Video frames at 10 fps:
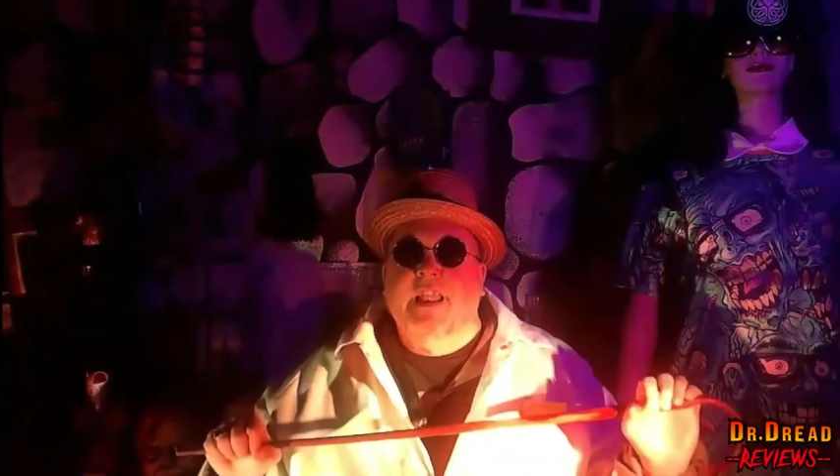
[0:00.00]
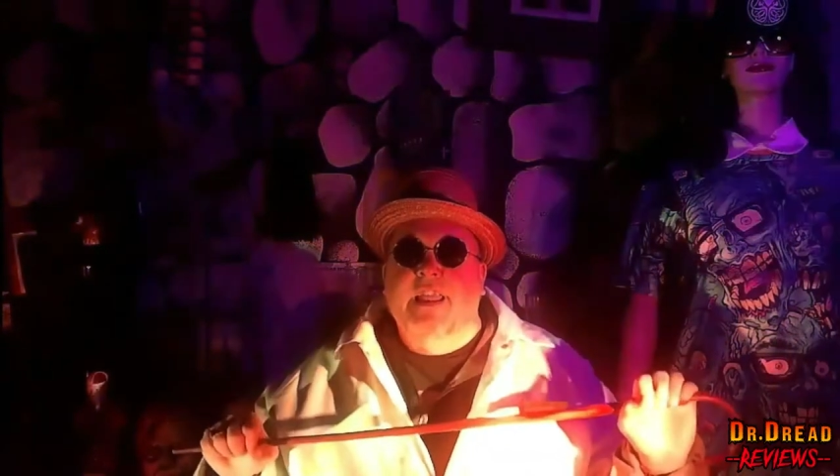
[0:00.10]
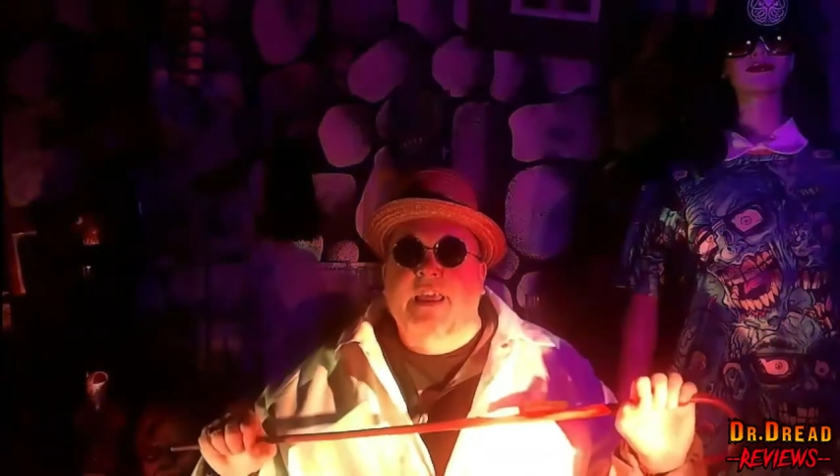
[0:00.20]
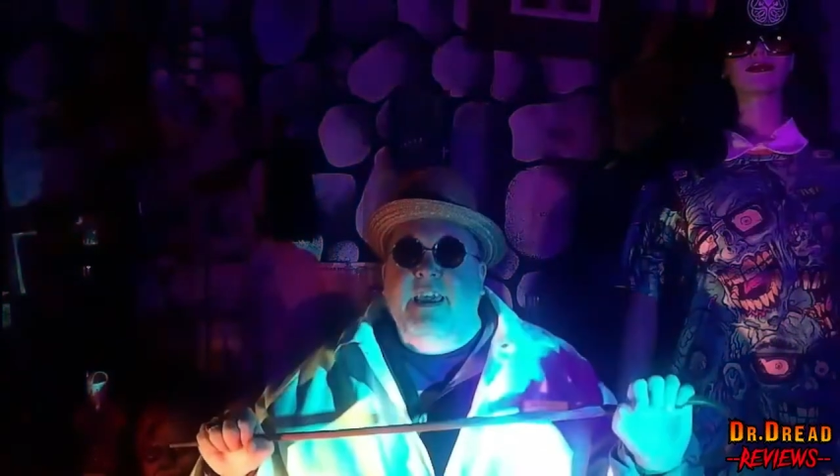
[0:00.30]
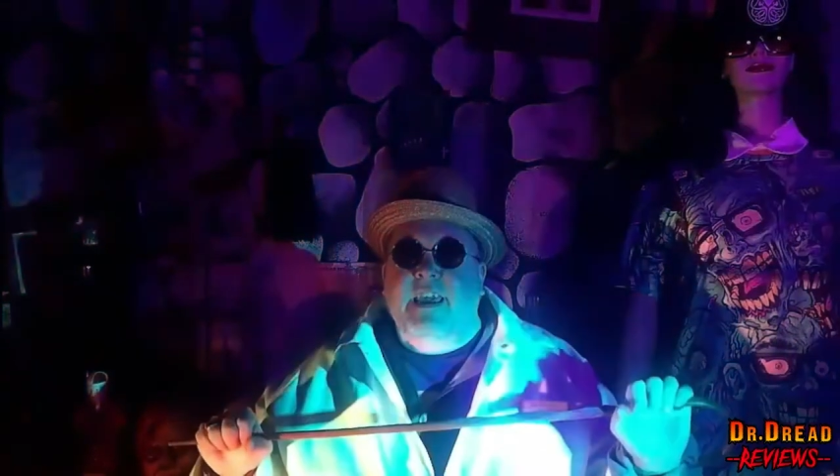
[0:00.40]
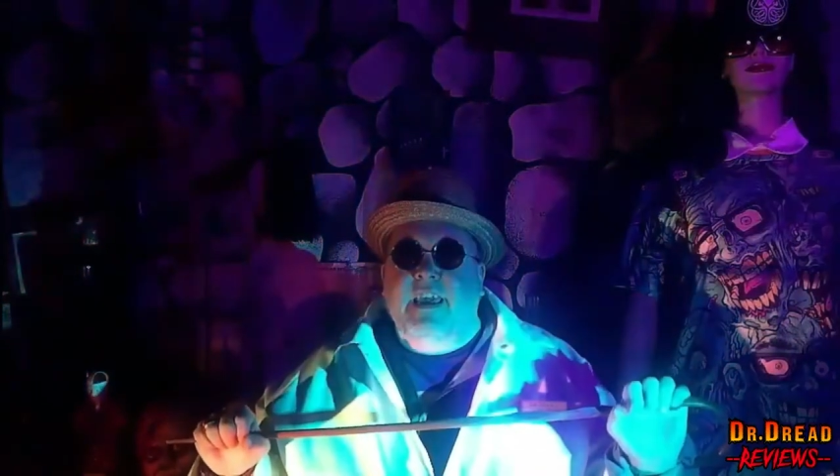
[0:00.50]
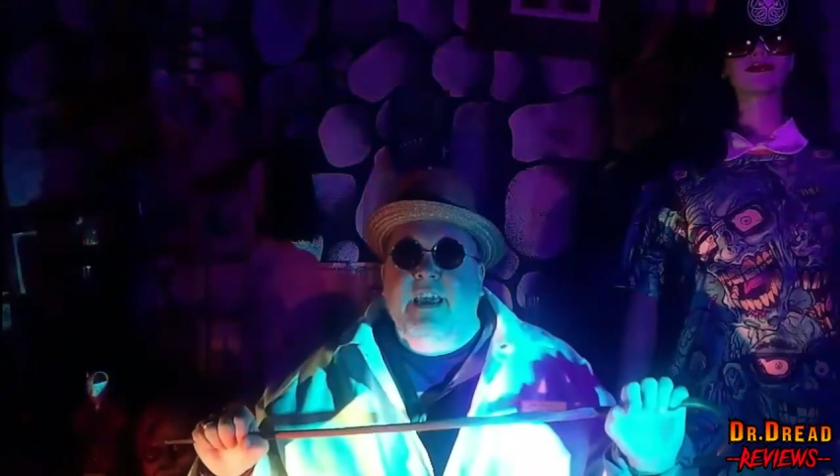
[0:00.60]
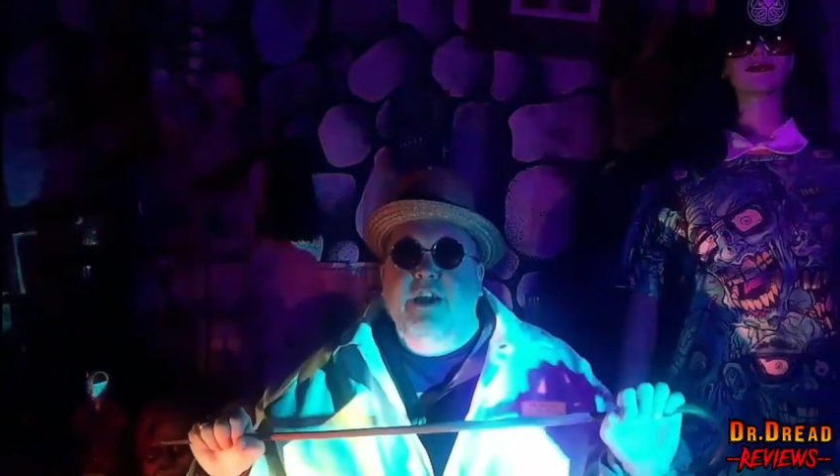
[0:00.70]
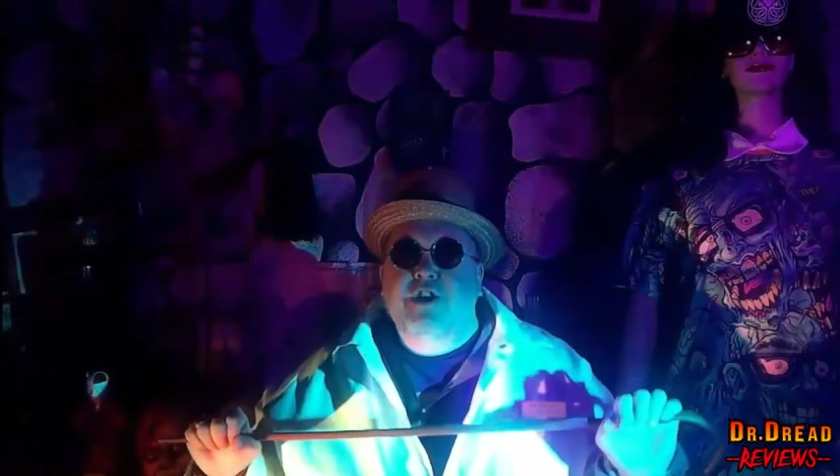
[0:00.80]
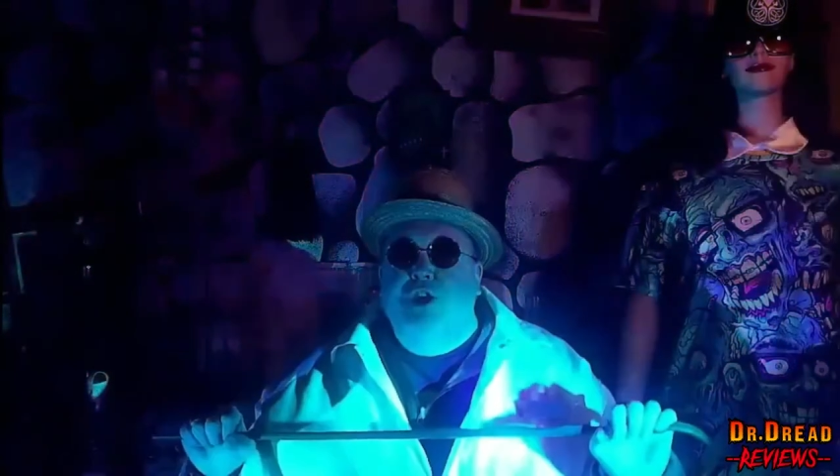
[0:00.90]
Lee
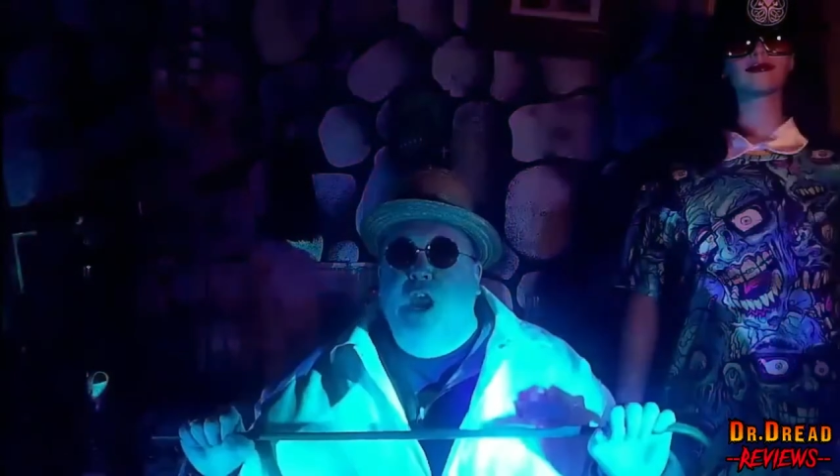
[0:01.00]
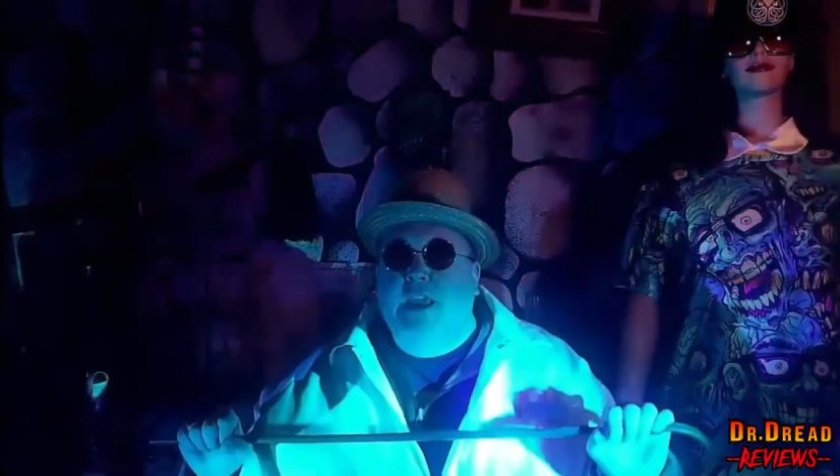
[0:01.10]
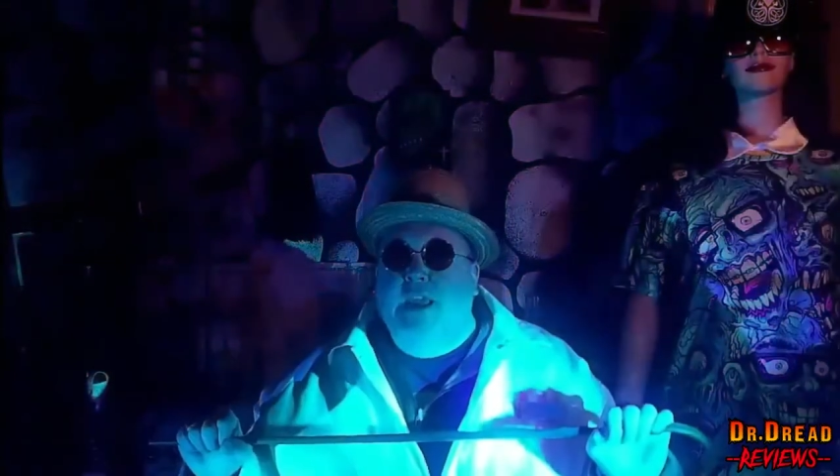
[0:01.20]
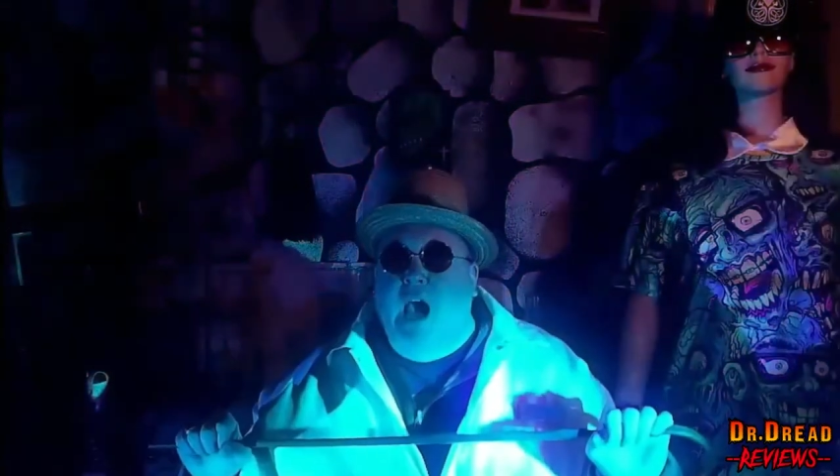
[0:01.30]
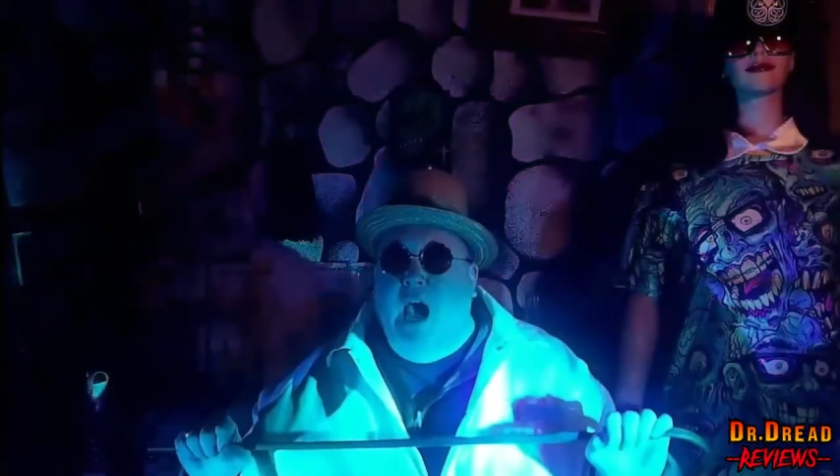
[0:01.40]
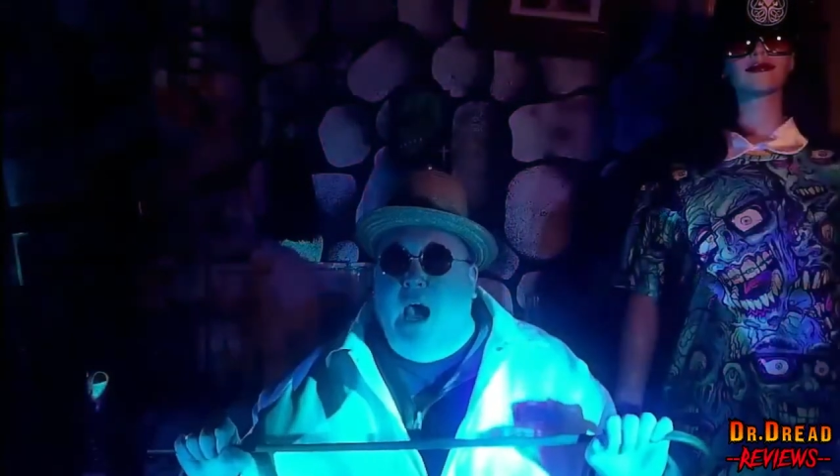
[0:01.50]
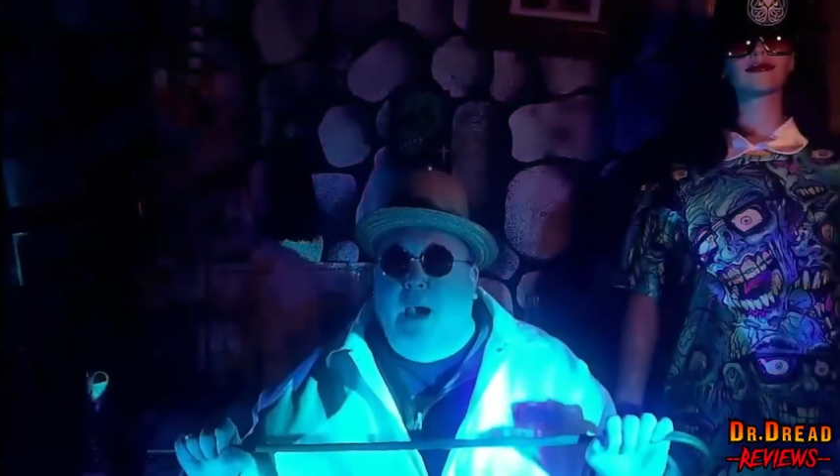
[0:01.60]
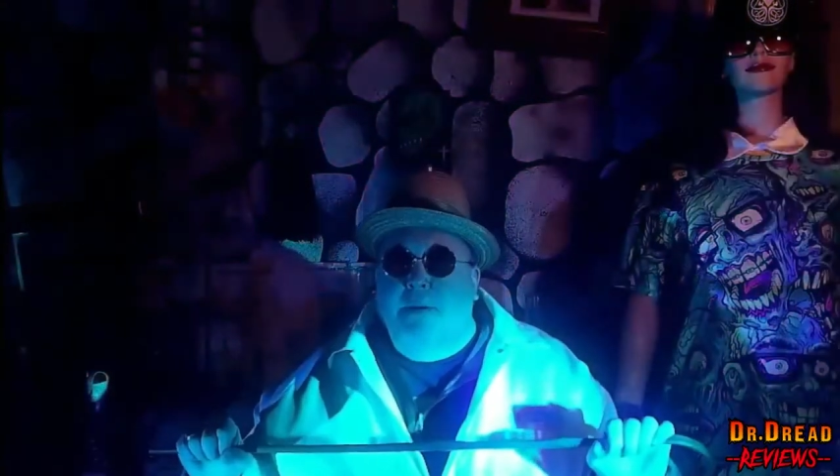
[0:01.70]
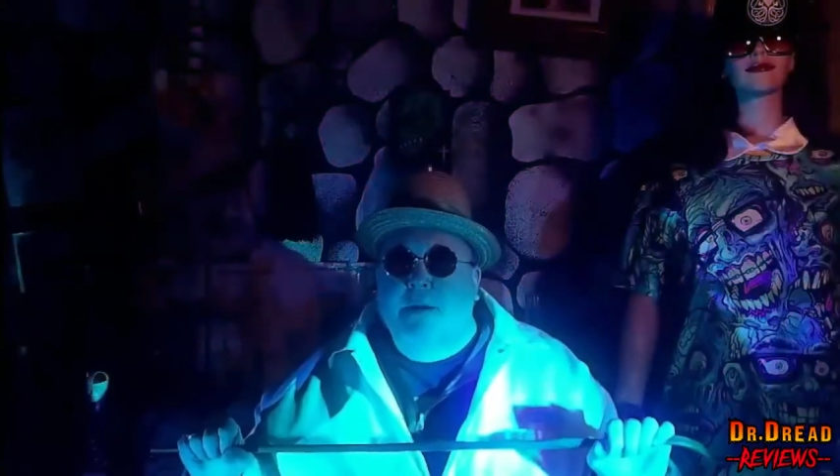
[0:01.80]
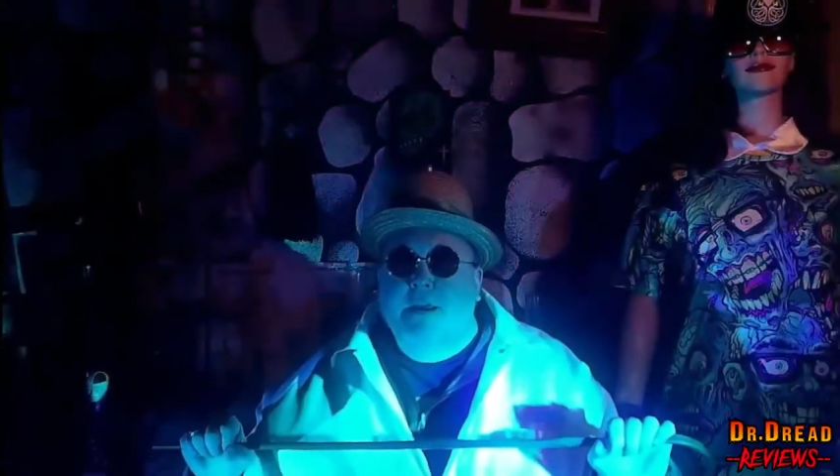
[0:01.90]
J.
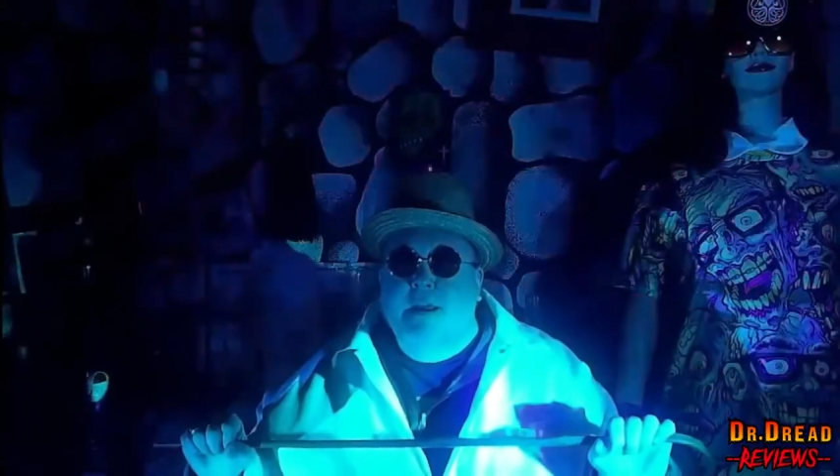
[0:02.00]
Cobb